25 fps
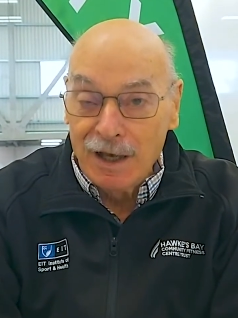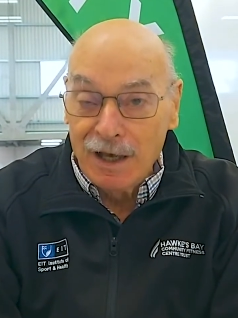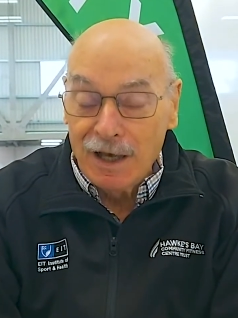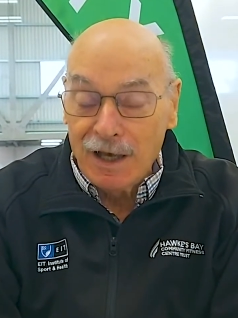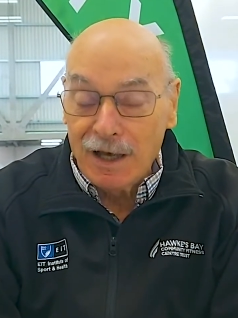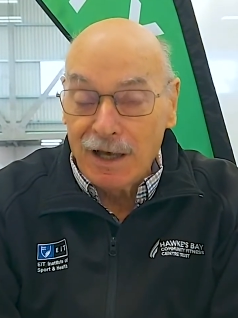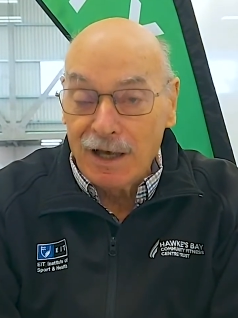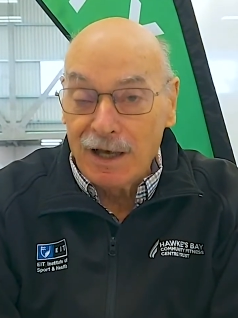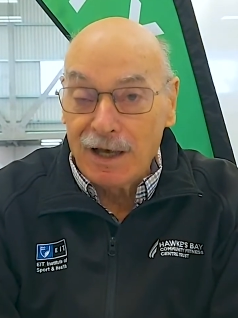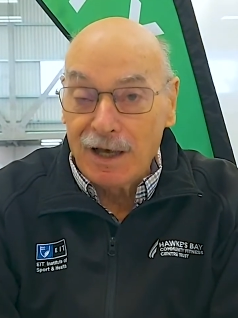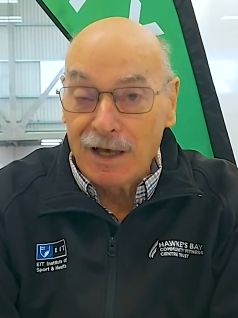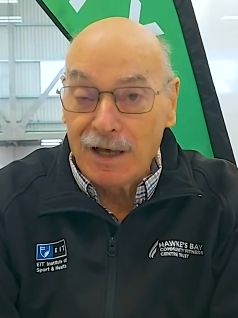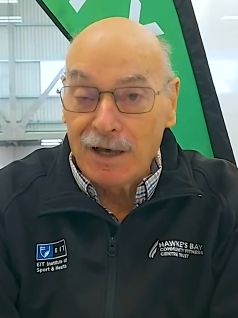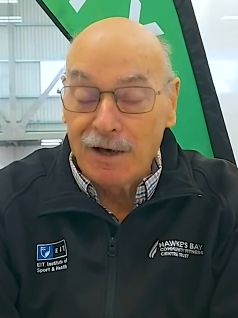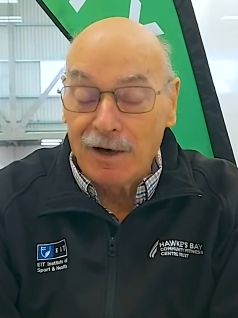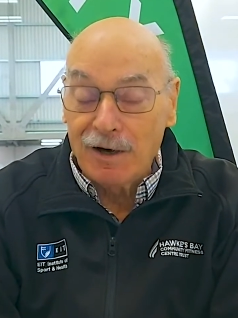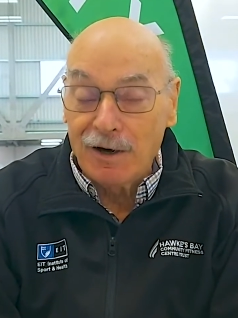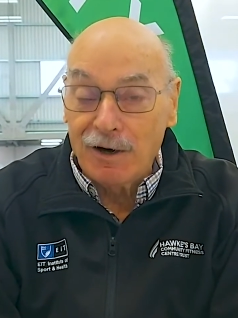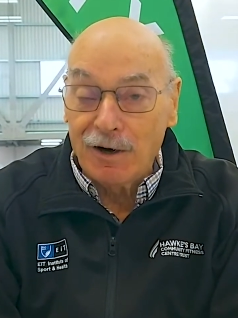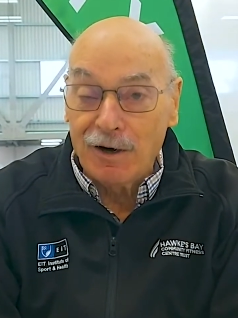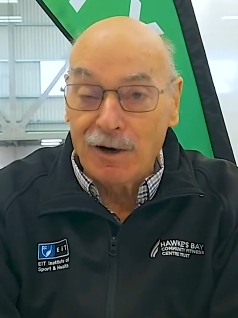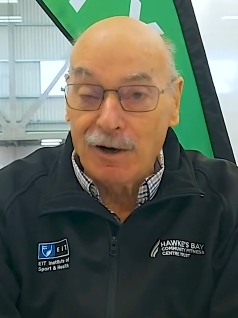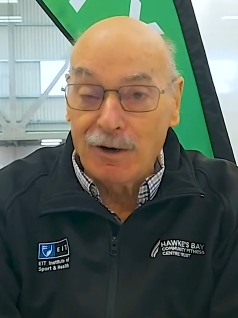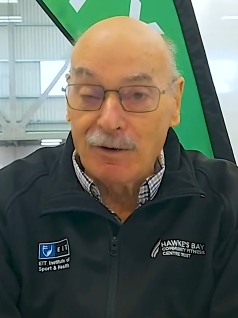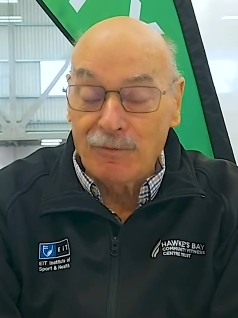
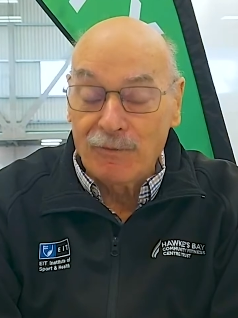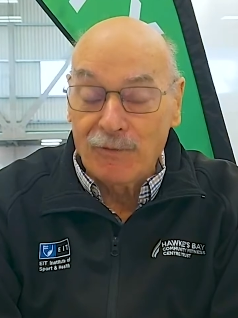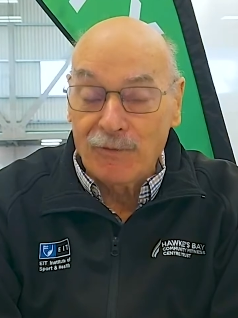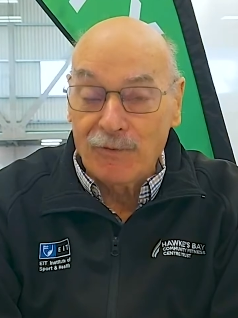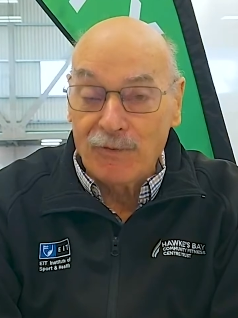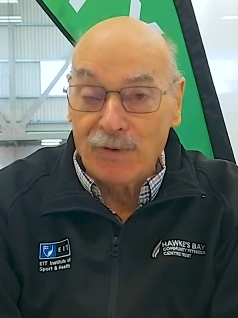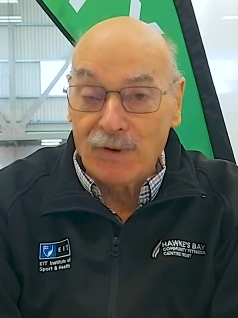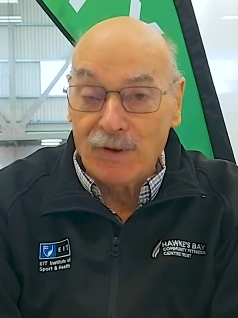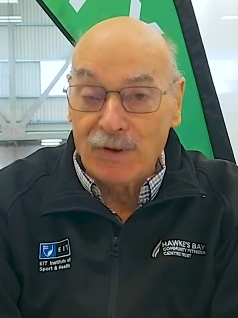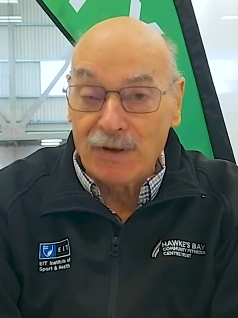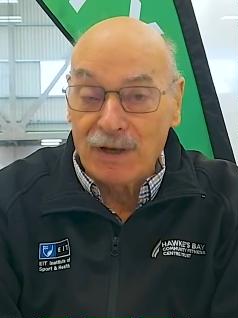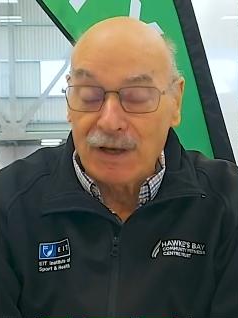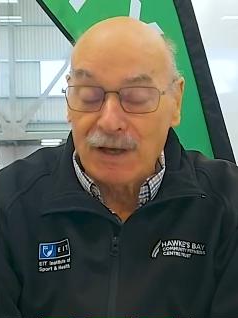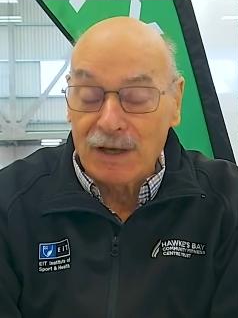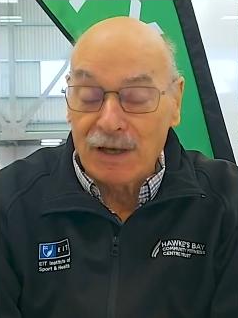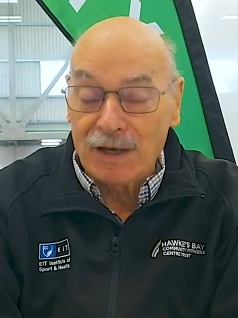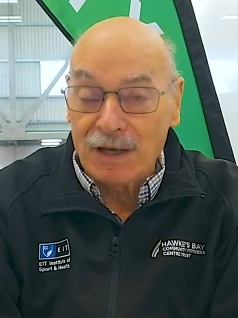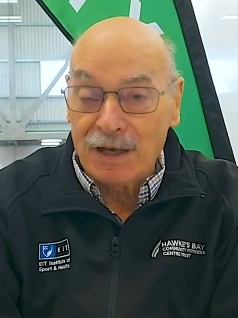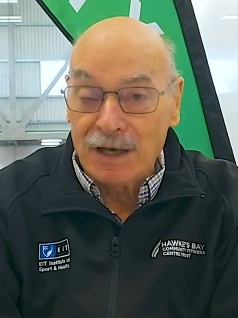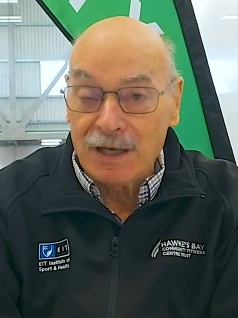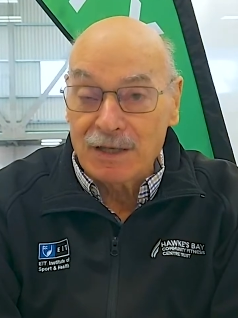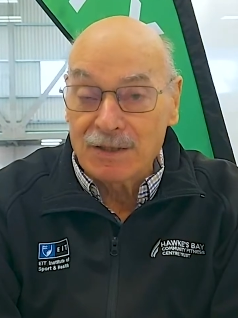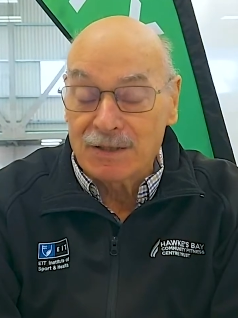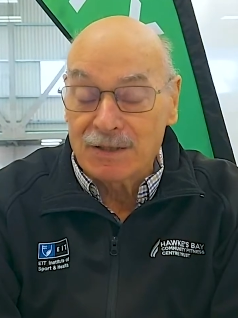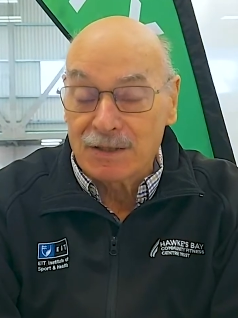of
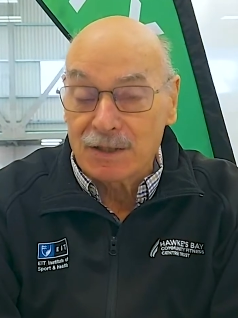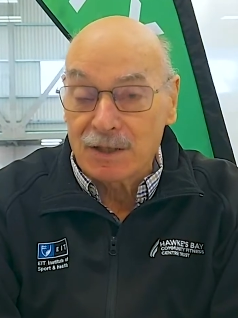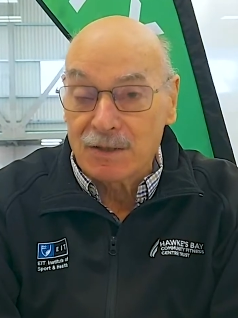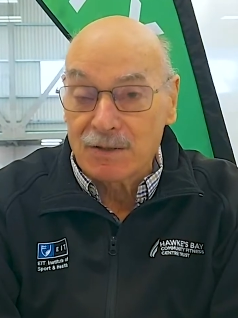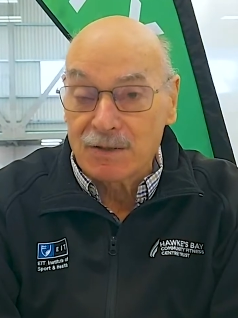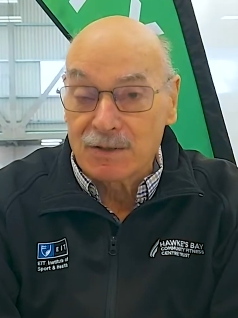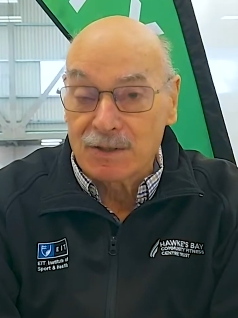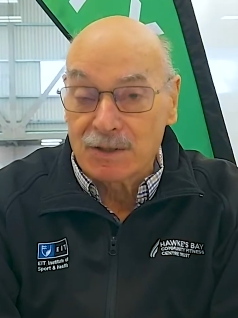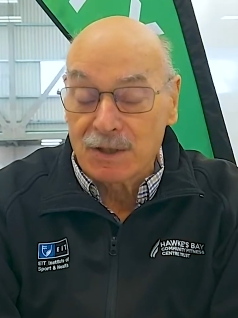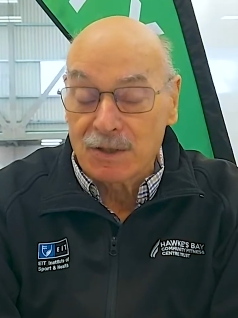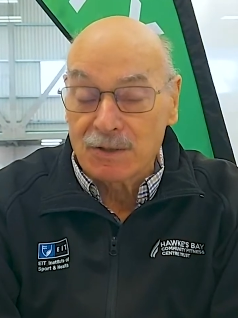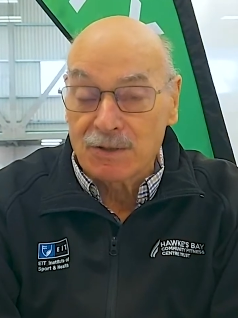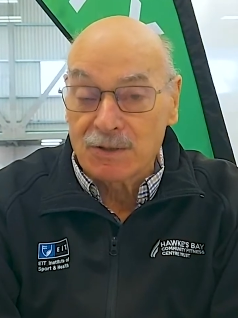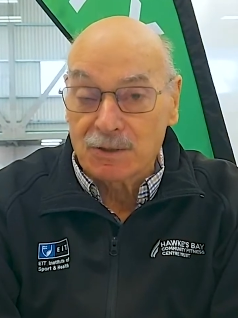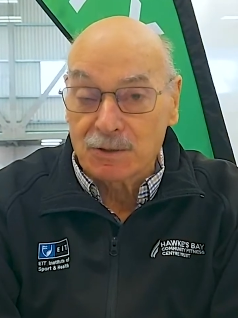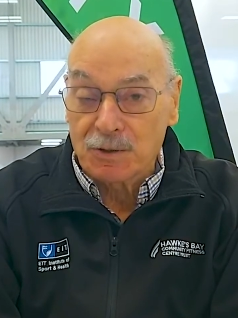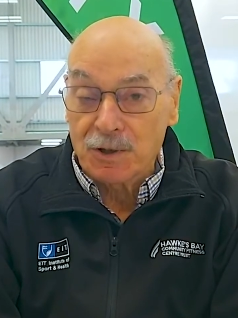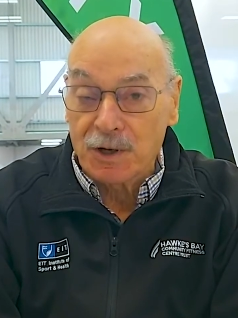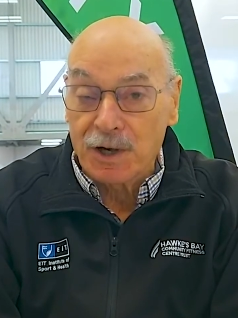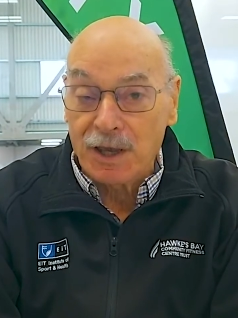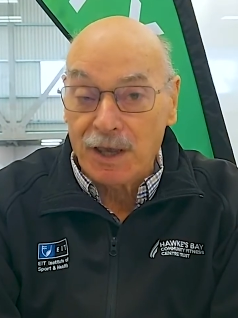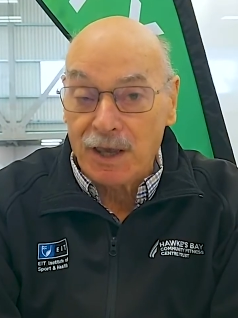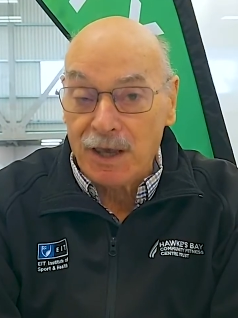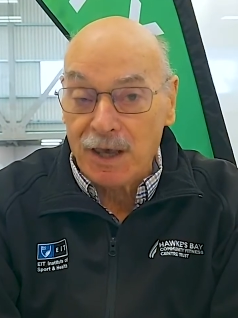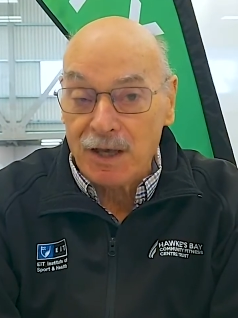Hastings
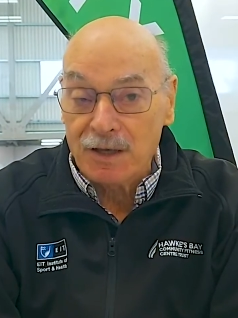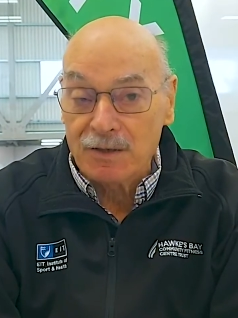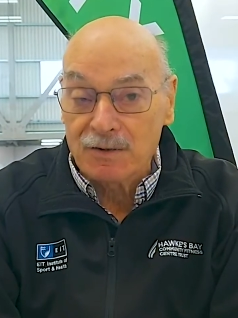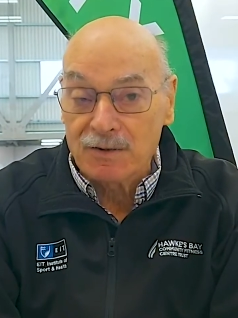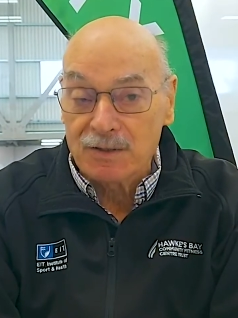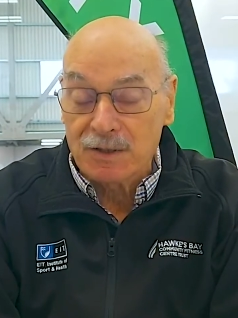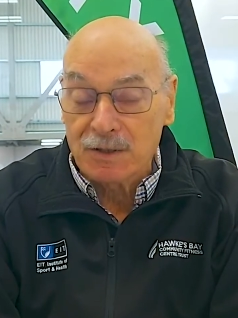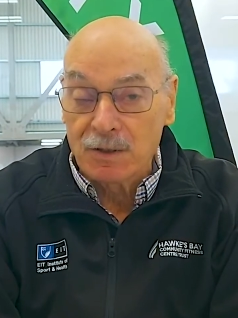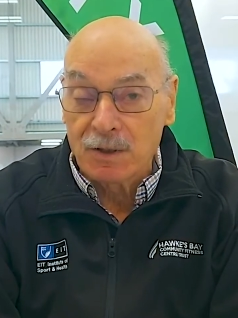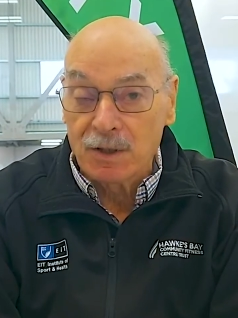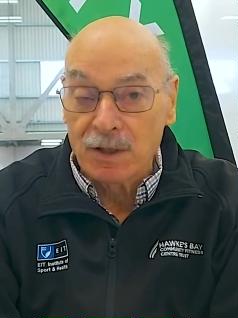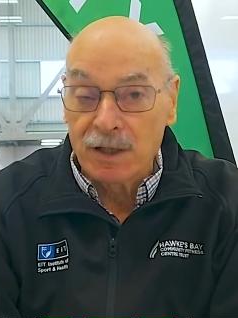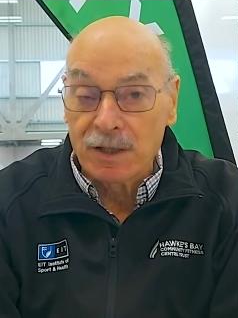District Council,